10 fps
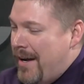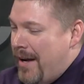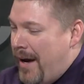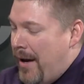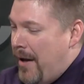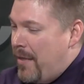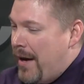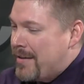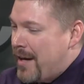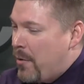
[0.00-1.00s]

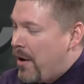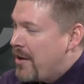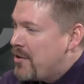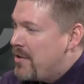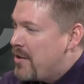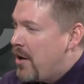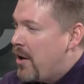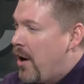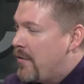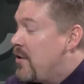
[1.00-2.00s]
That day, we're actually starting
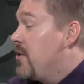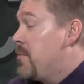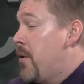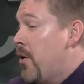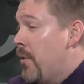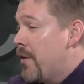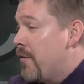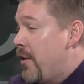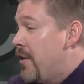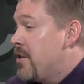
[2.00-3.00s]
off a Spirit Week for
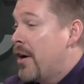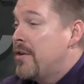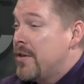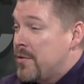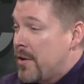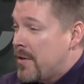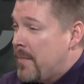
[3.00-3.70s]
the entire district.